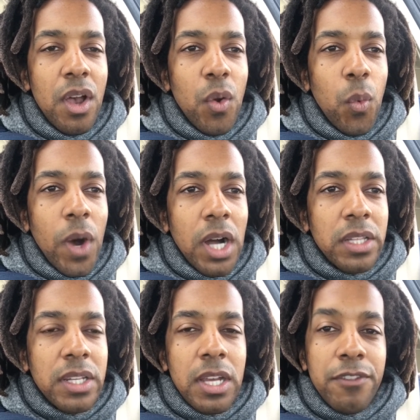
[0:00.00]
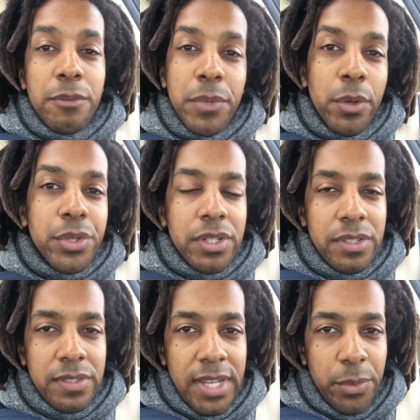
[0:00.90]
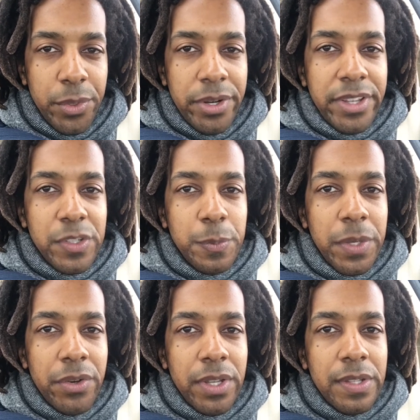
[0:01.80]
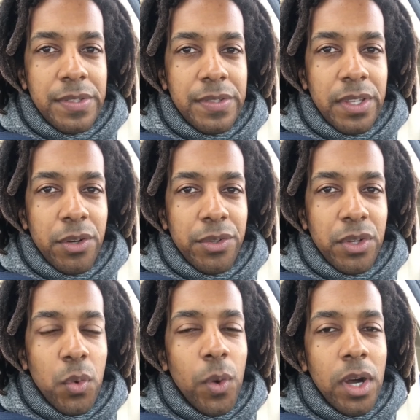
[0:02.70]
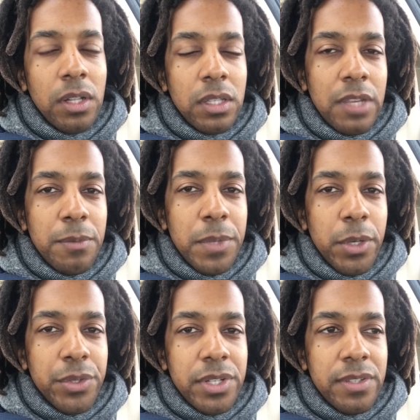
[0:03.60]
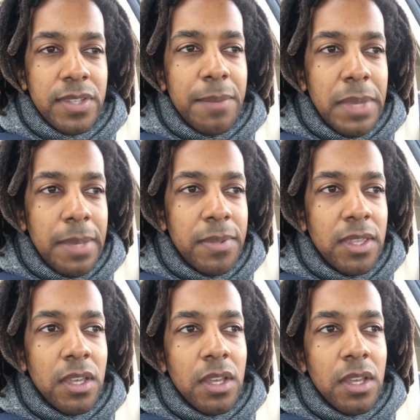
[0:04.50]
quality of emotions that we're experiencing, or the quality of emotions that maybe